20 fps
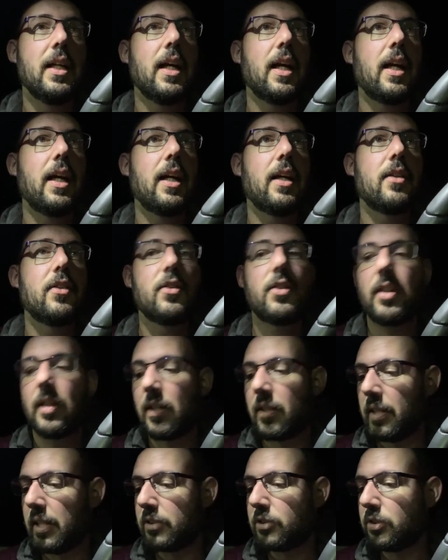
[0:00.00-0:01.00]
and
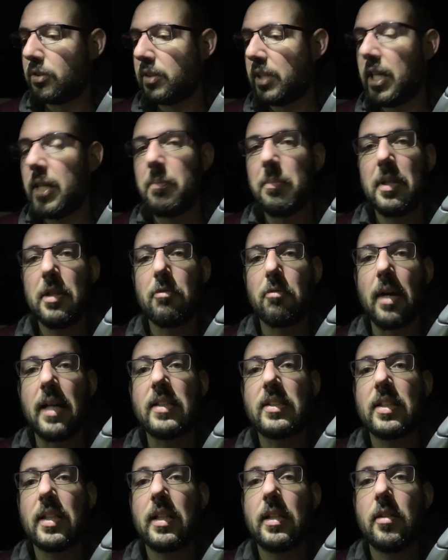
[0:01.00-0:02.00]
that should keep me
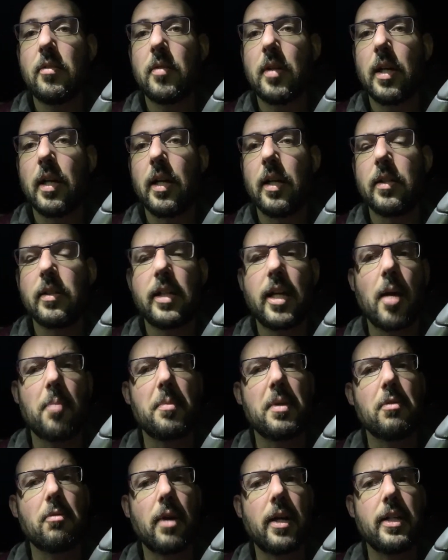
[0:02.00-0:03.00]
racing and get
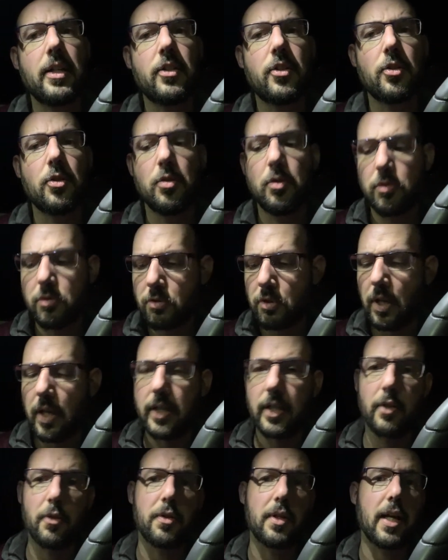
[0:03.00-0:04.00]
me ready to
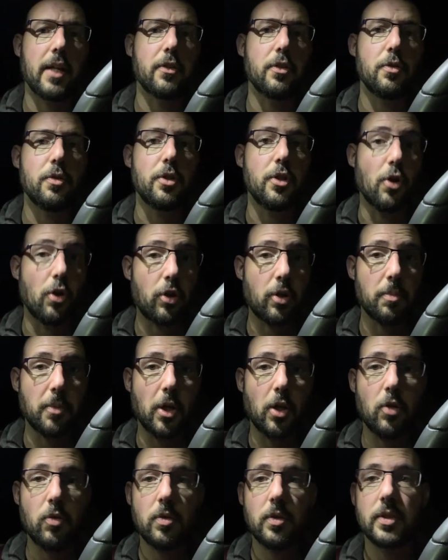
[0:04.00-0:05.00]
try out that new
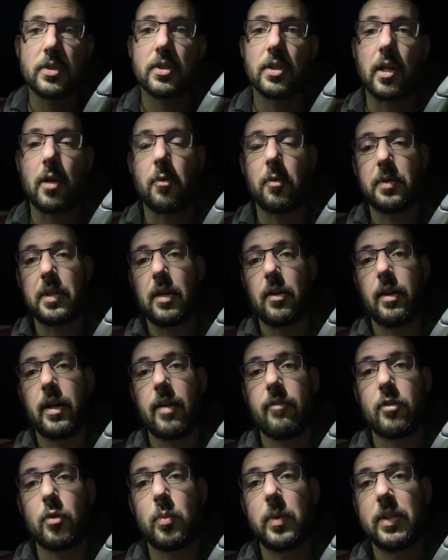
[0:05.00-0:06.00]
Yokomo, so now I
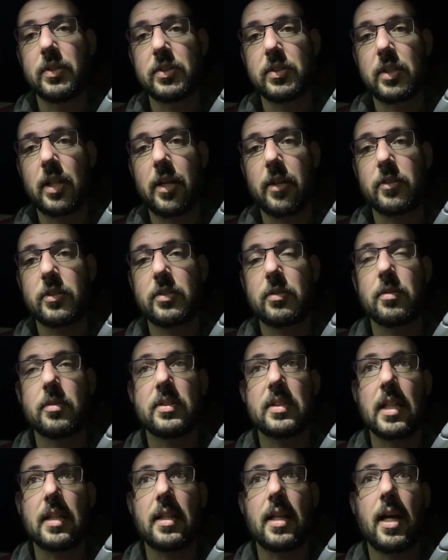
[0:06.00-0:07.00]
have the wheels and tires to
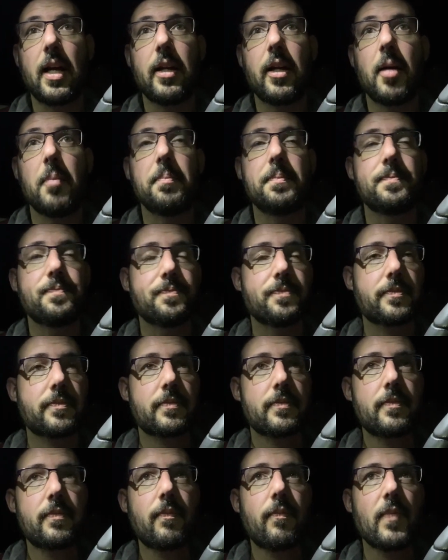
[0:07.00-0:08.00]
set that up.
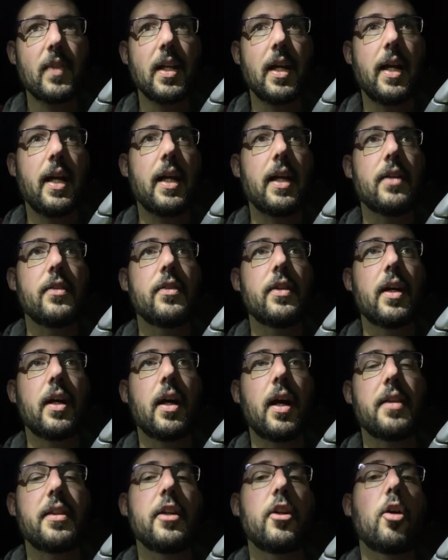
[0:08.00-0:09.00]
And
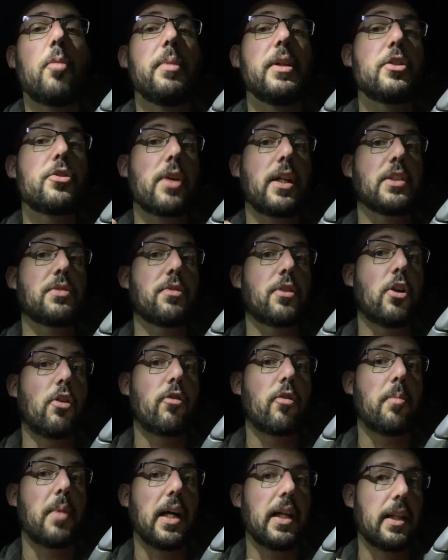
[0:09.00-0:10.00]
I think I'll be transferring
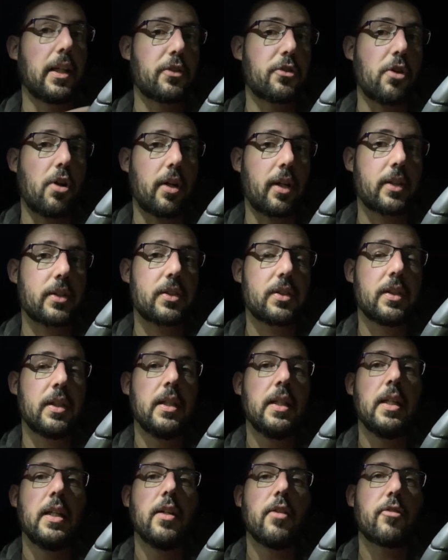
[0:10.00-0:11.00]
over my electronics
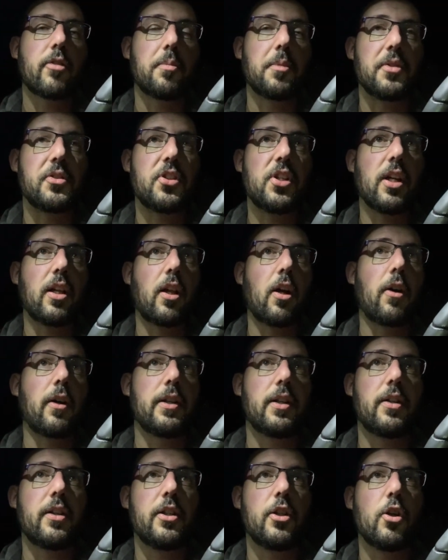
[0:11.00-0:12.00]
from the TLR
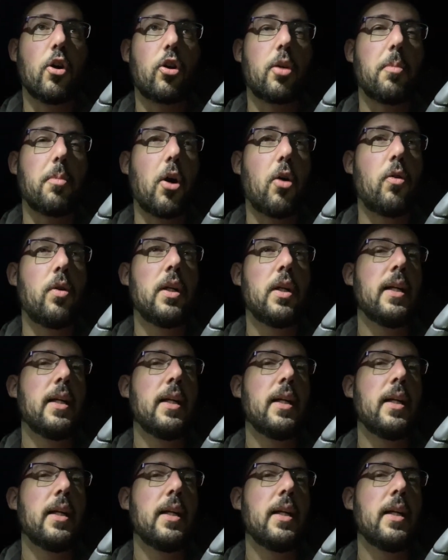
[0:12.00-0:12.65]
into the Yokomo.